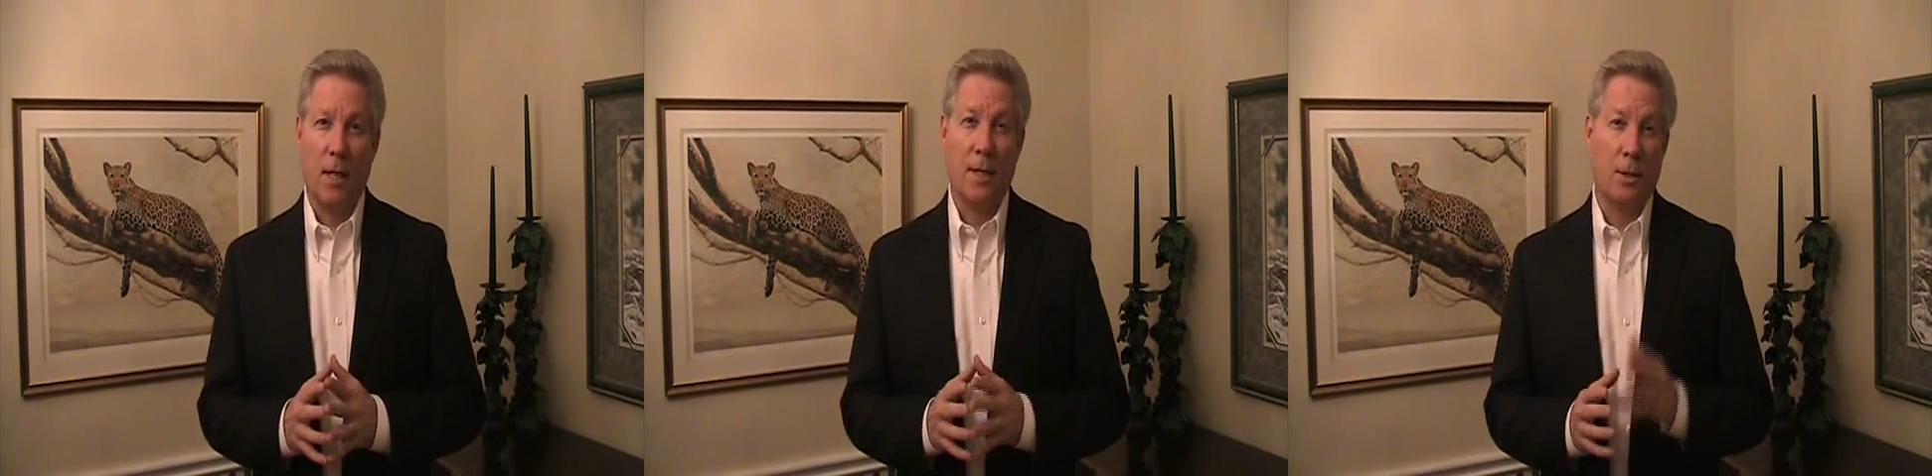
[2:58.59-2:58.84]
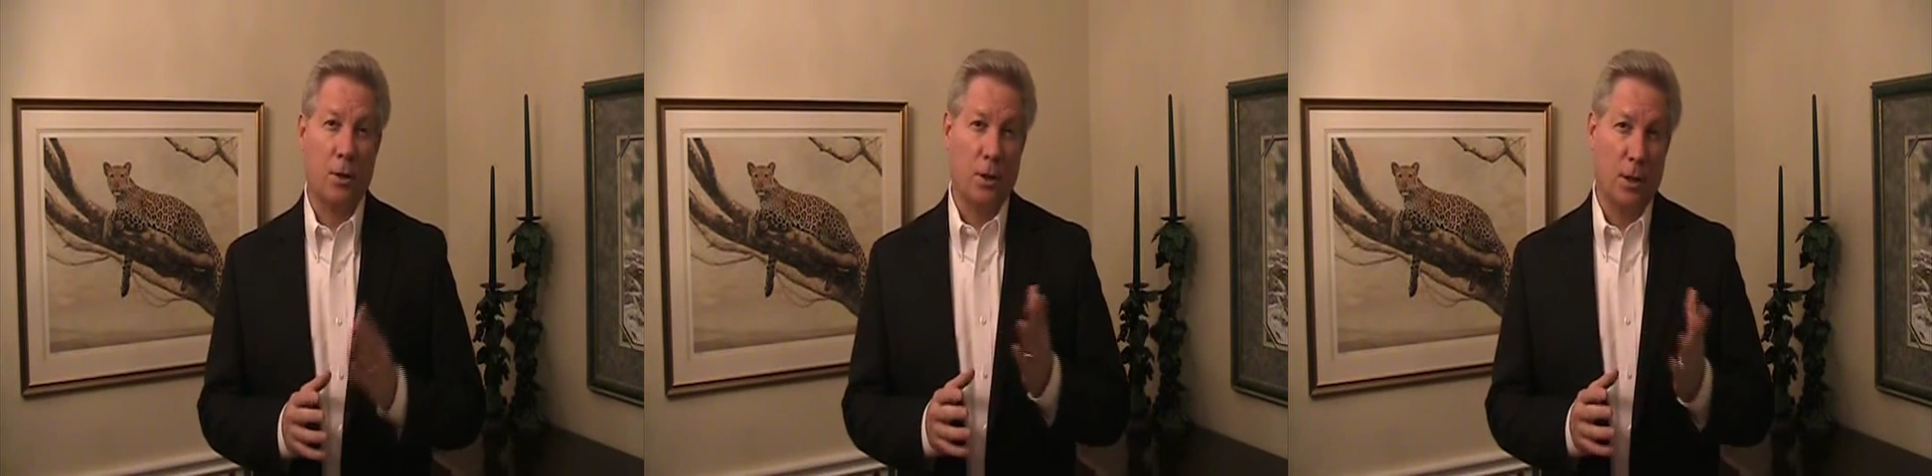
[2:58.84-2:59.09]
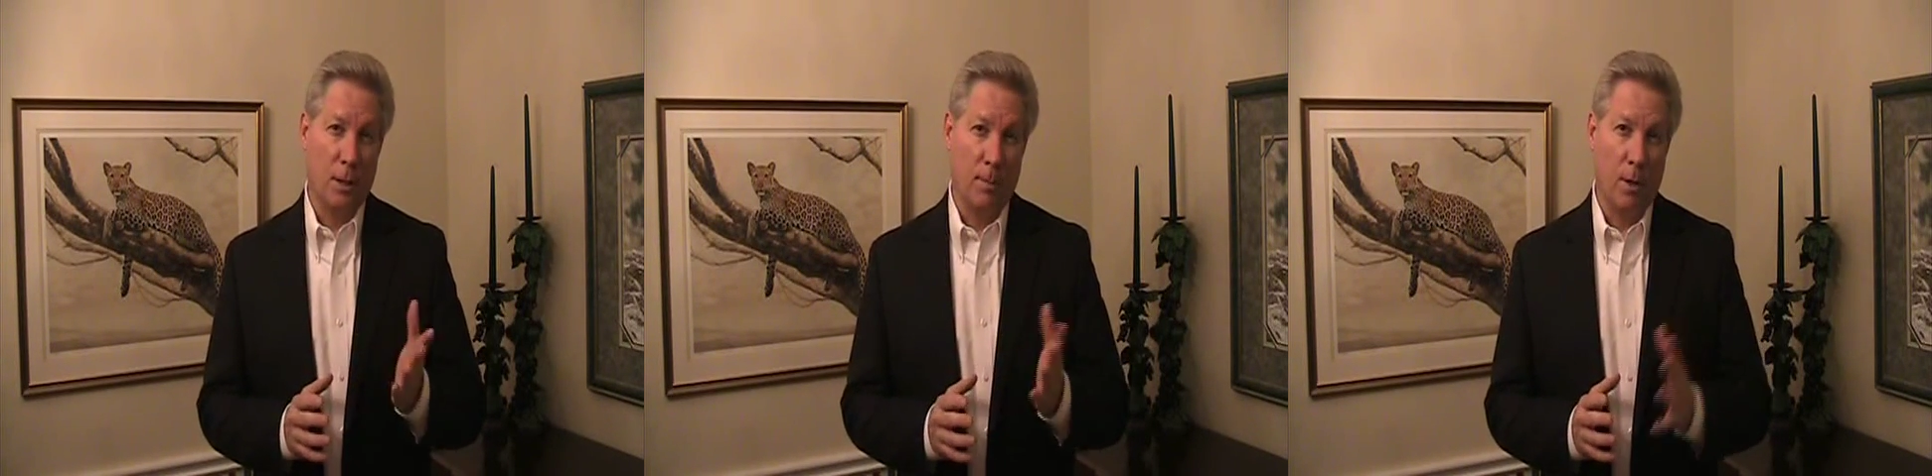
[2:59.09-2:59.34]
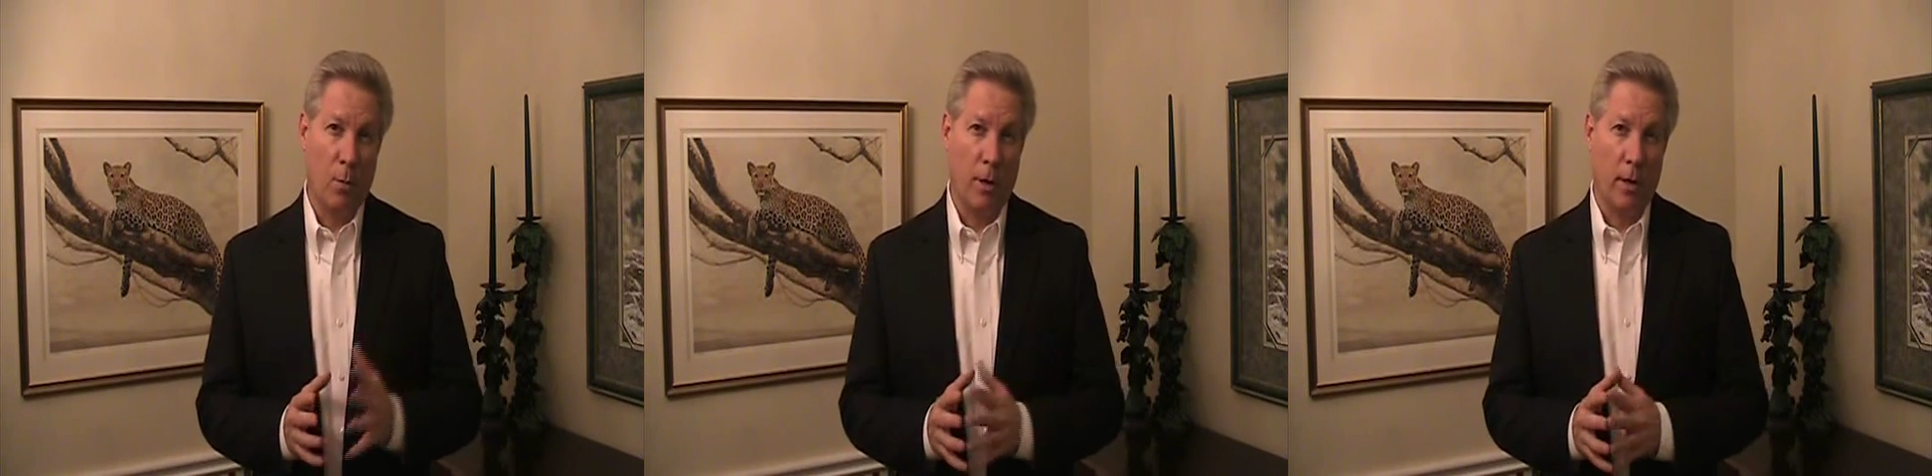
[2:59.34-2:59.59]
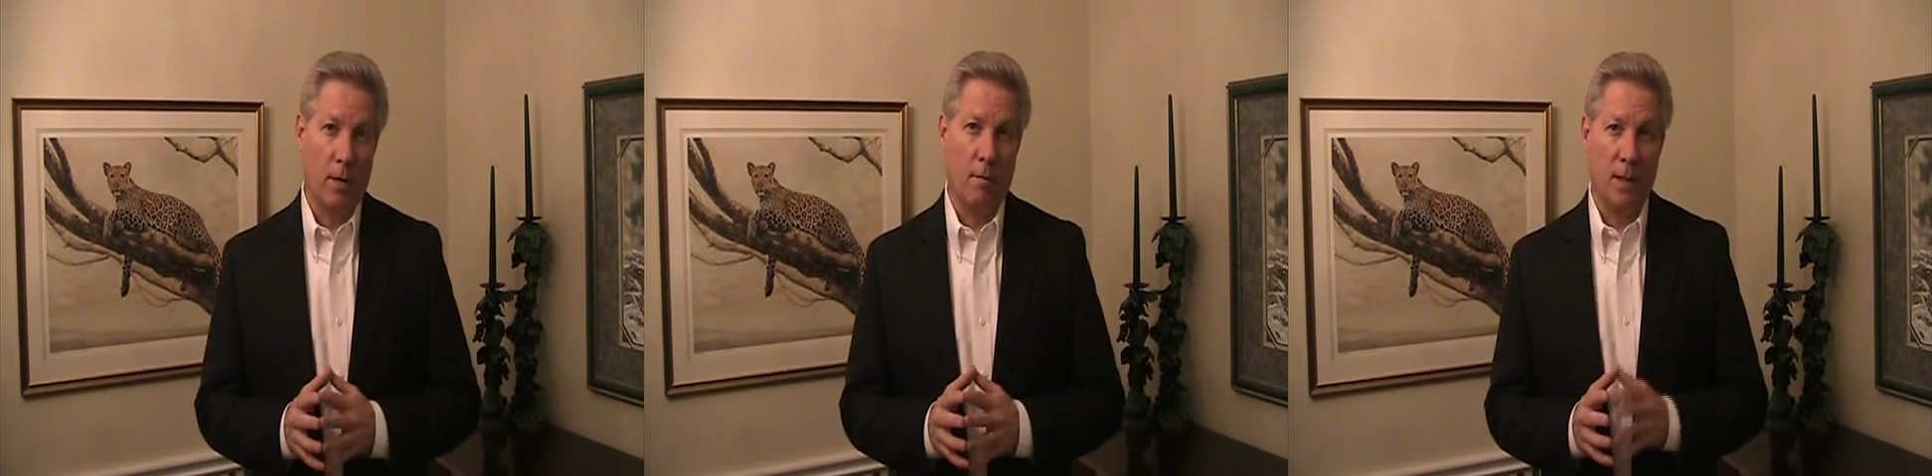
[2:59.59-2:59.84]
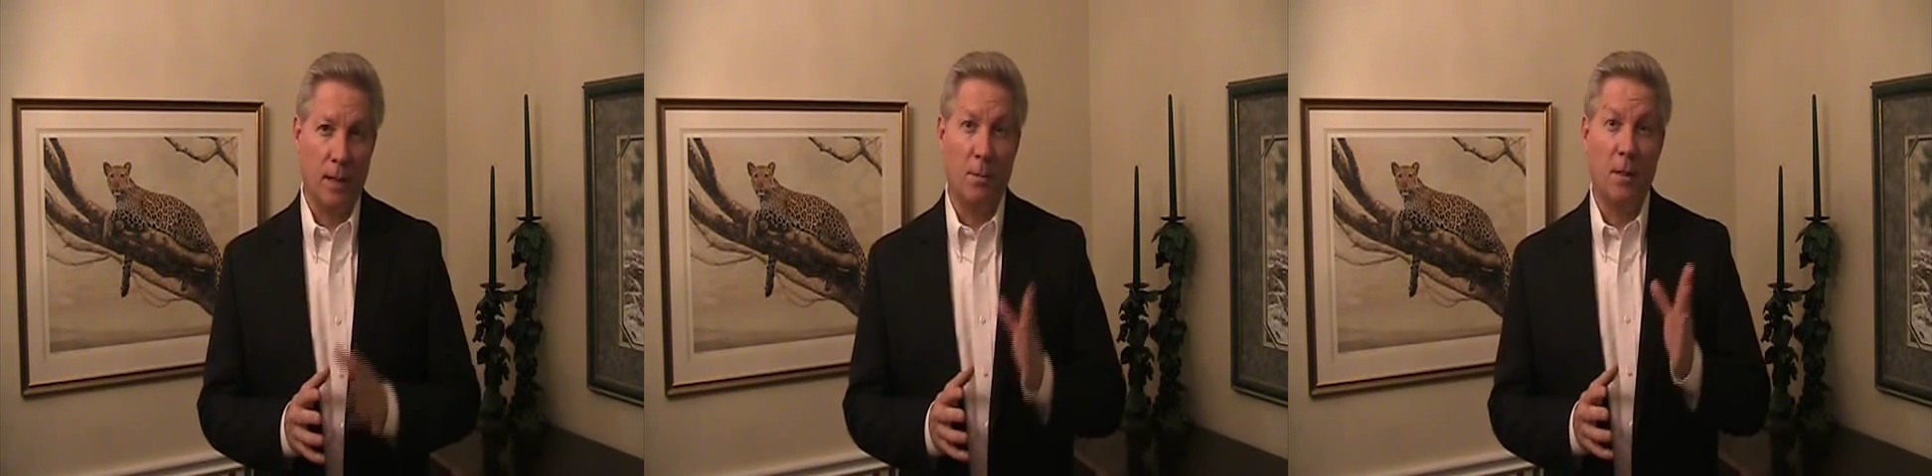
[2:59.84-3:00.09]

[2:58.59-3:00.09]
license you need to be aware of, at least